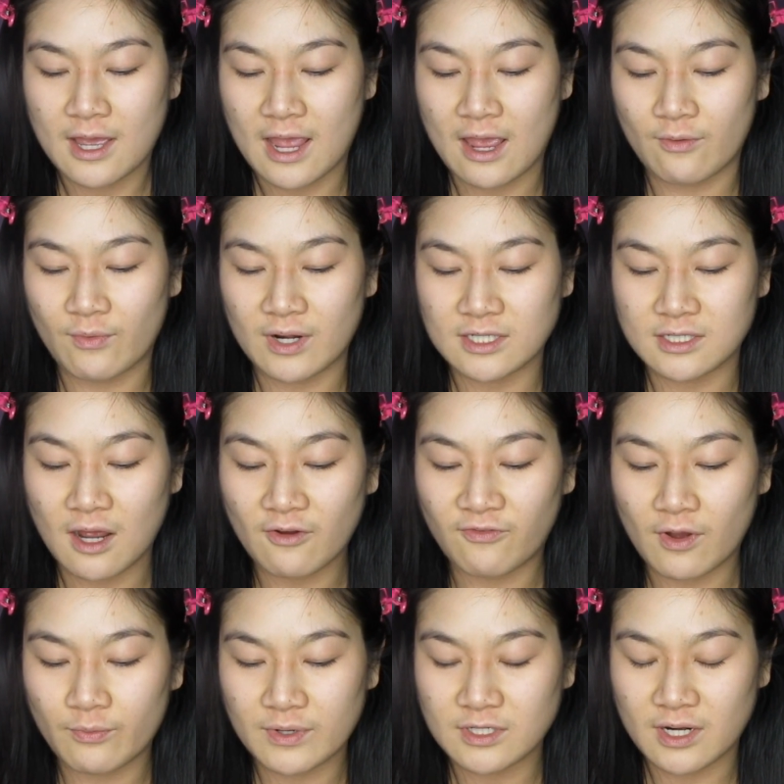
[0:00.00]
and when it's not
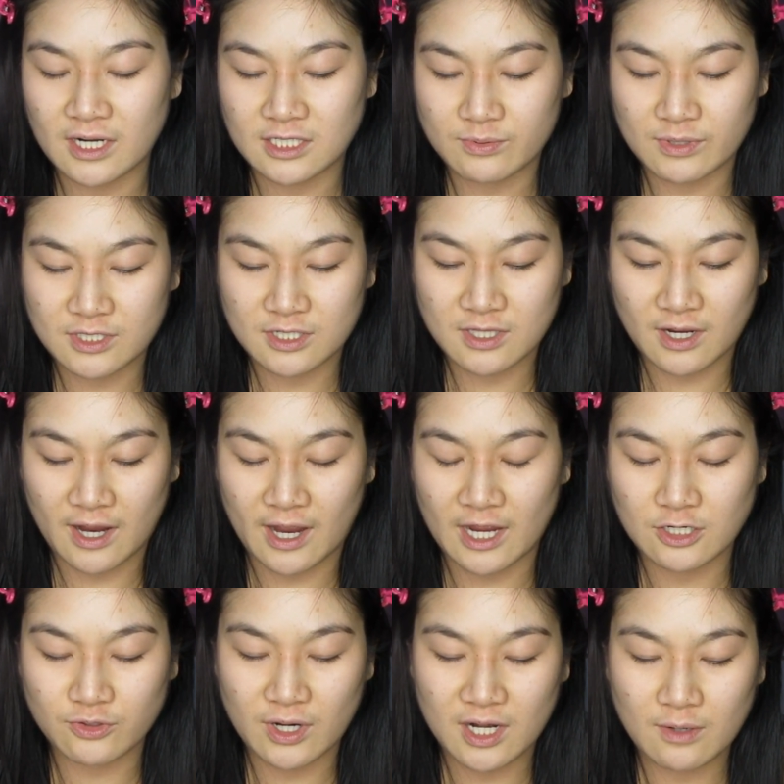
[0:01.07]
fall winter I switch to the
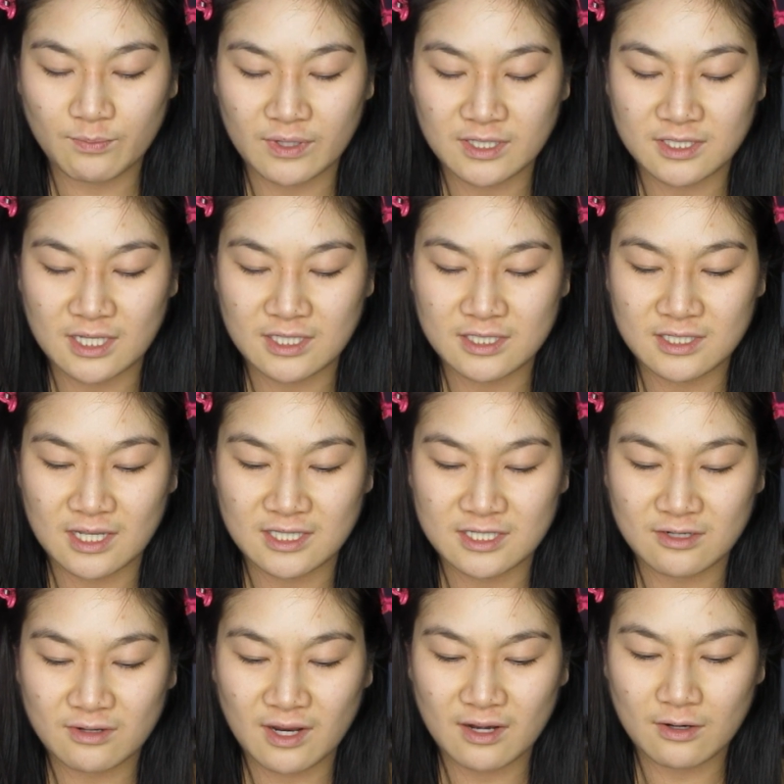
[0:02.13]
hydrating, but since it's
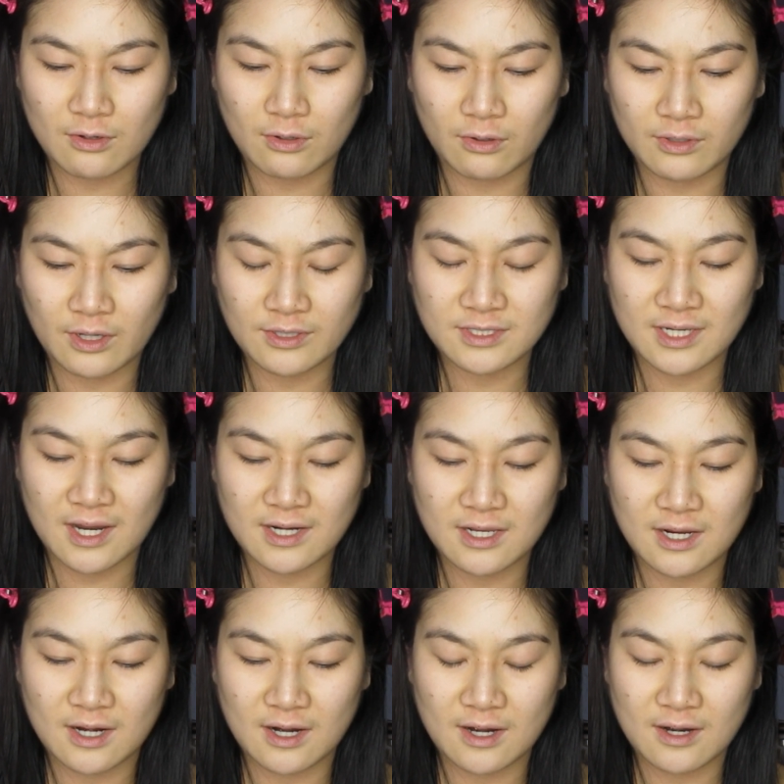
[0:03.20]
still kind of cold outside
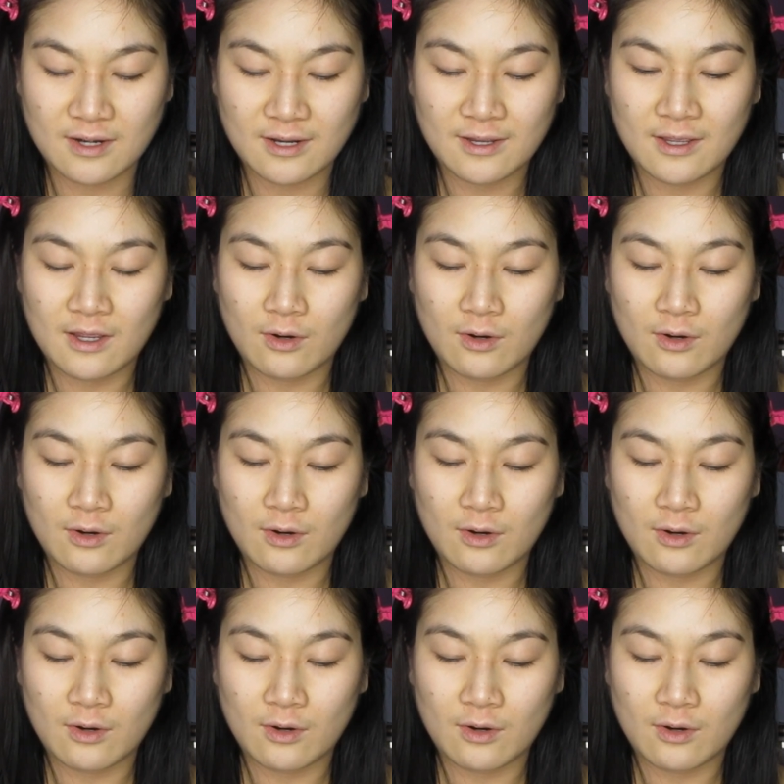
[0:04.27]
here